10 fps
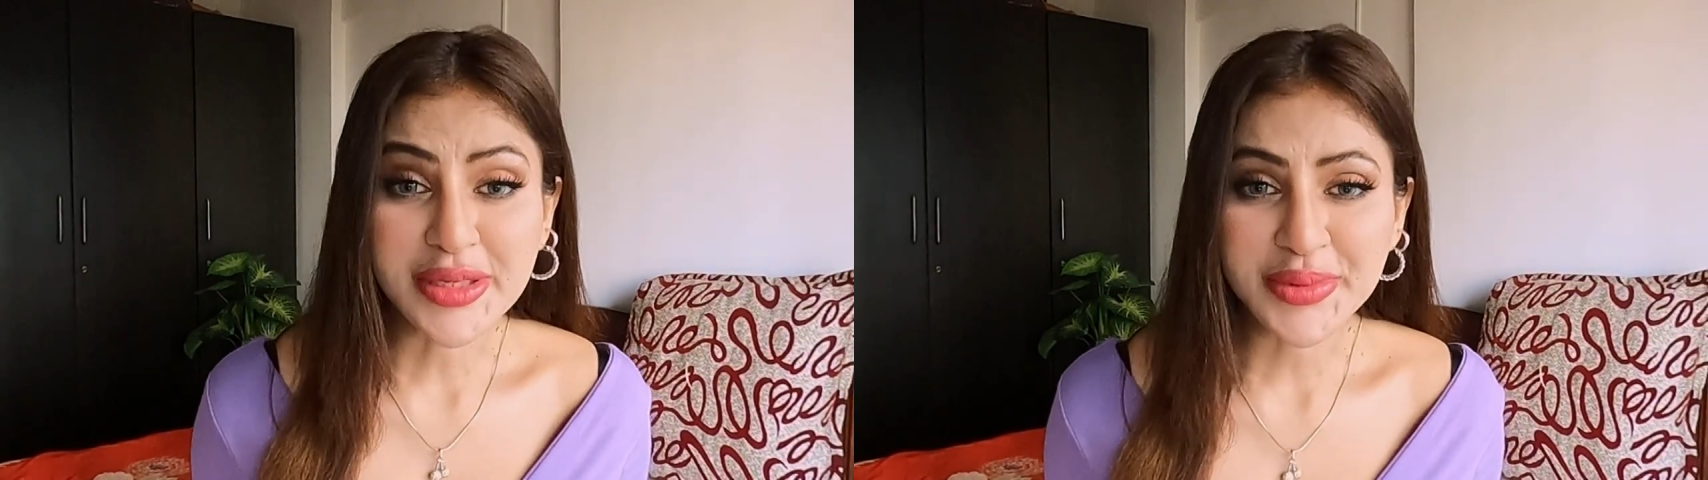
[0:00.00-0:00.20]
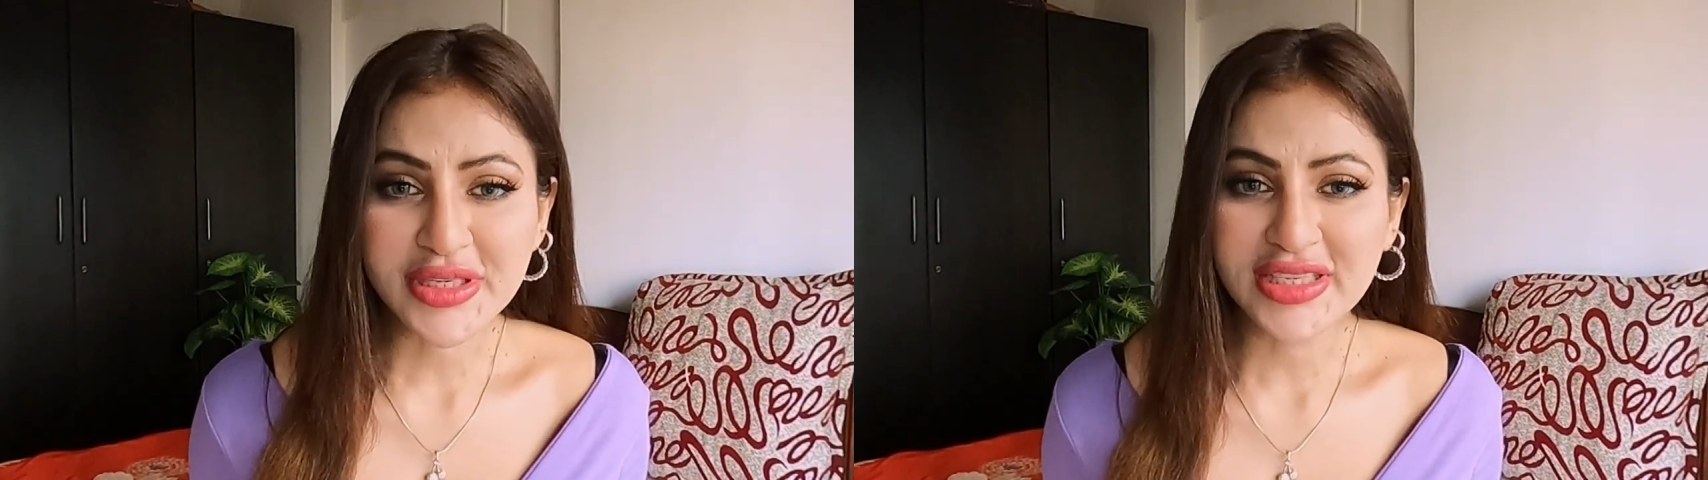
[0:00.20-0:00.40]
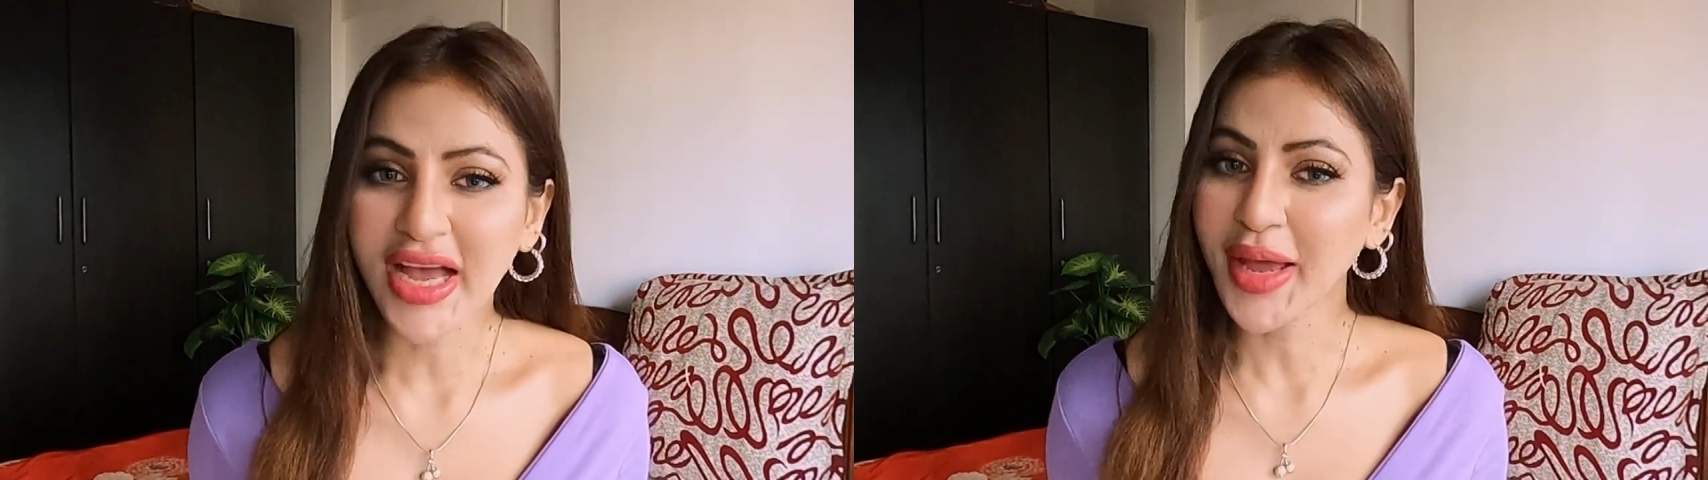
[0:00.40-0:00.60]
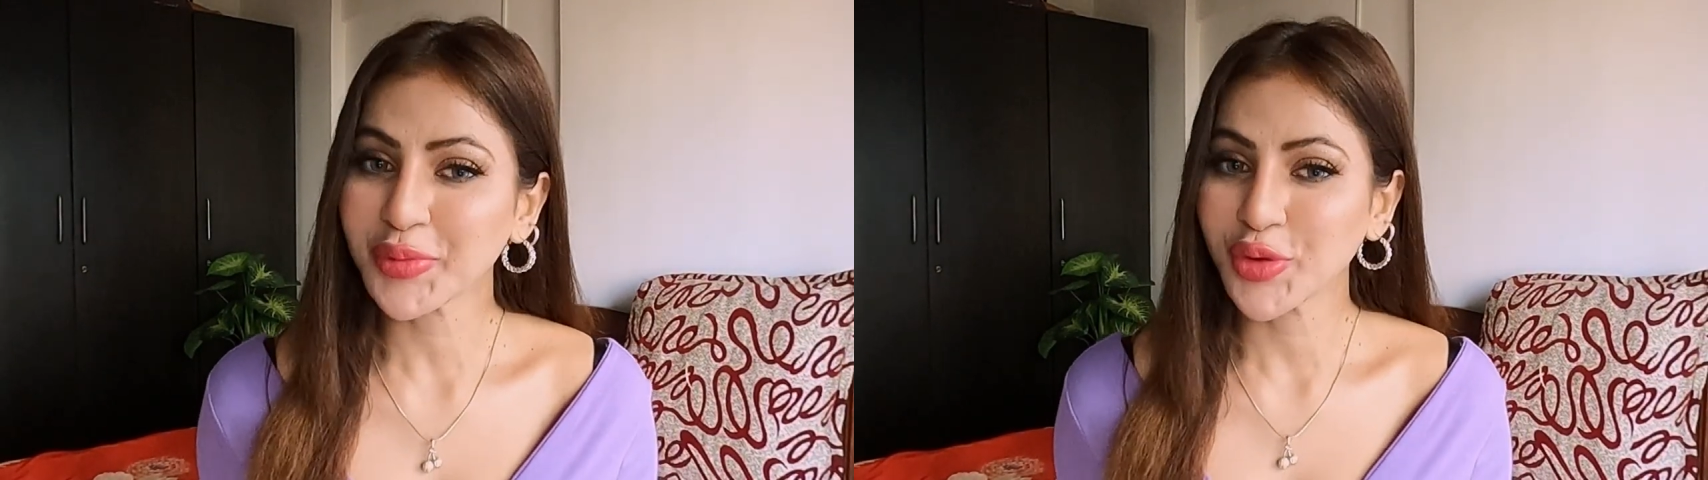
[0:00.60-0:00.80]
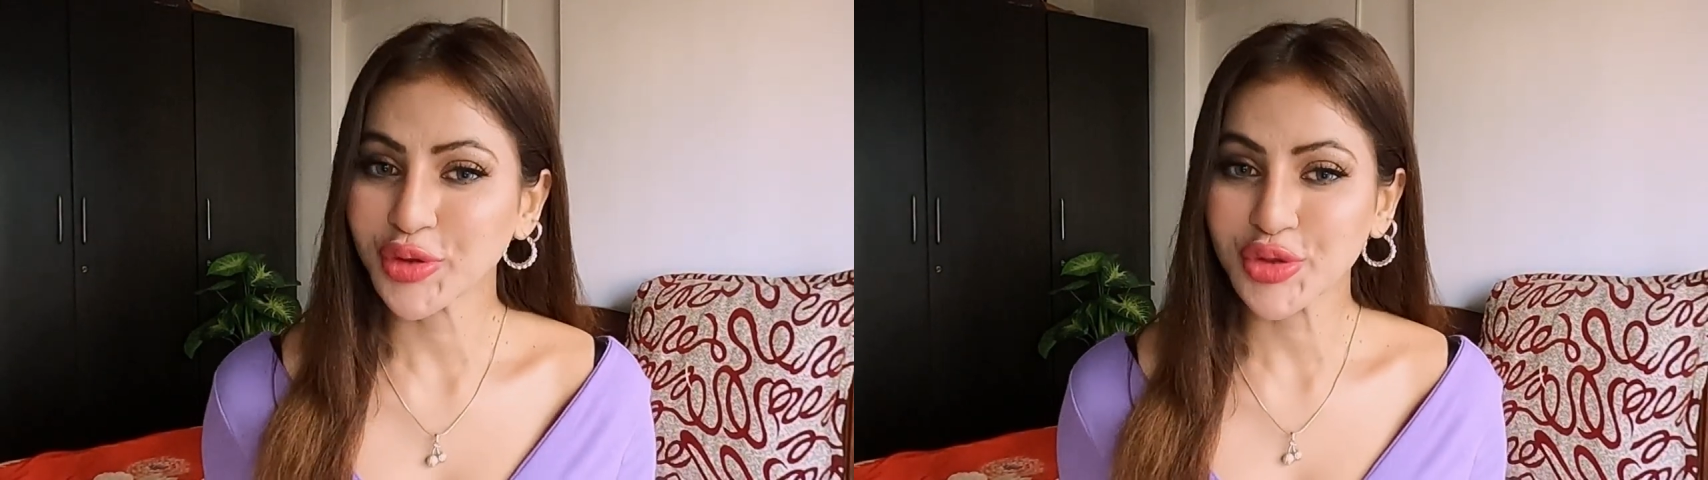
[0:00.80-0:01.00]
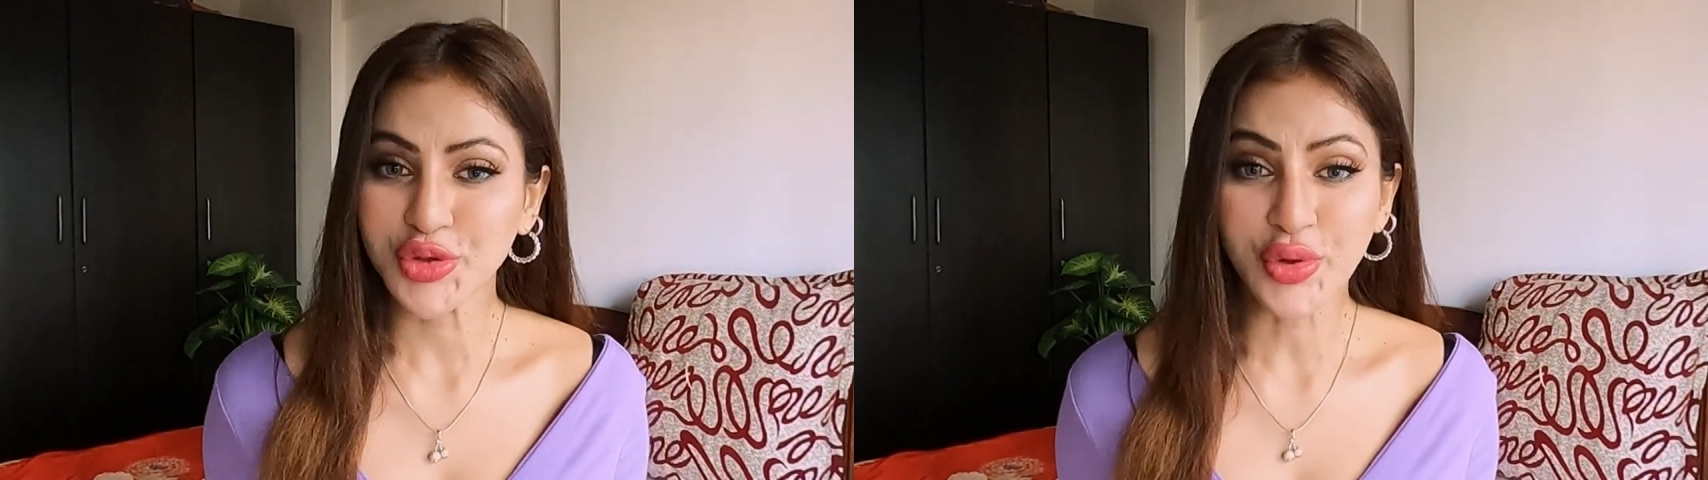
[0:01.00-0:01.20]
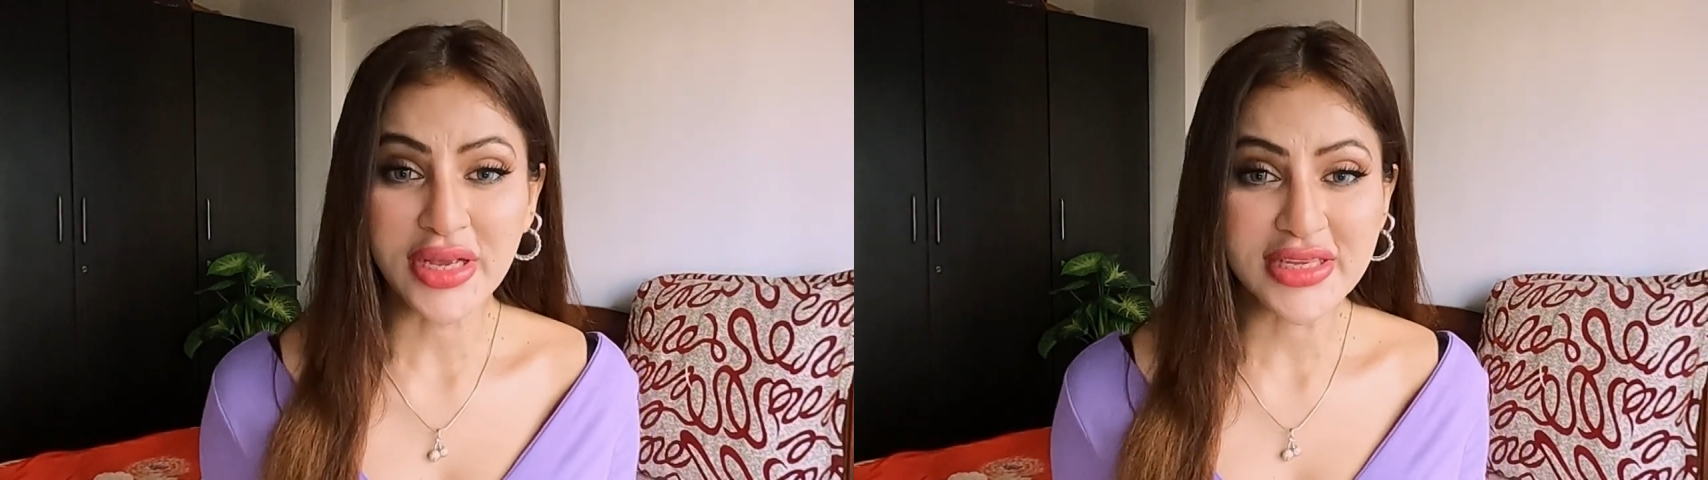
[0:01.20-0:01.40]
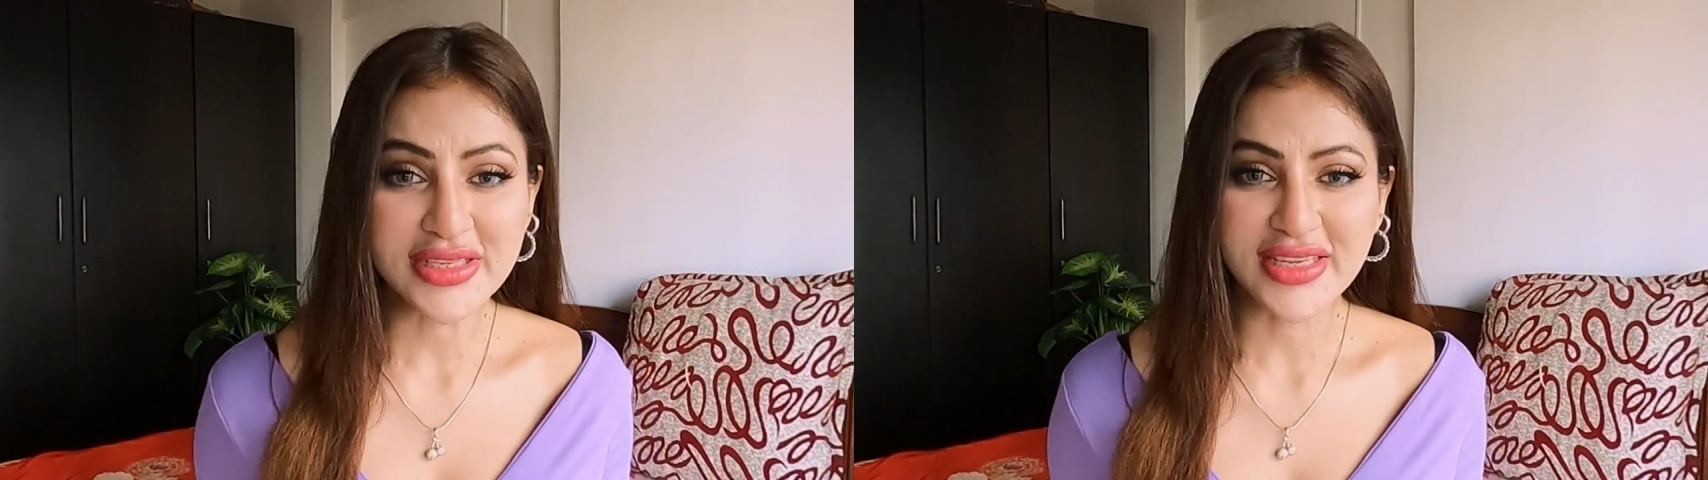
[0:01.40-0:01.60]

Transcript: lipstick I'm going to showcase